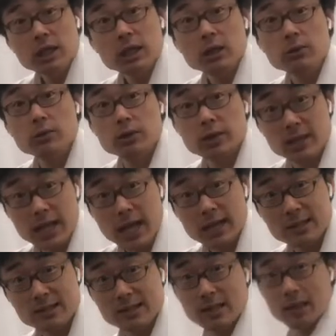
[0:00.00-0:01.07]
you're going to gain
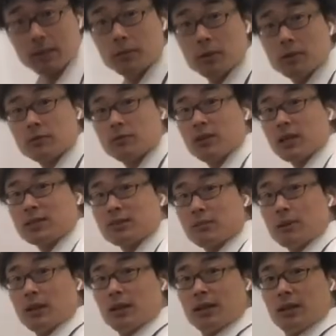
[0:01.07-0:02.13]
some
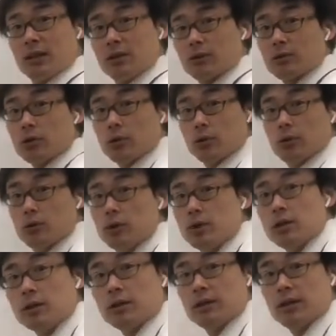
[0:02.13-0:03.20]
flexibility through
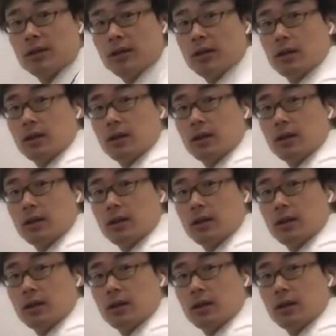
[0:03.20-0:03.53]
the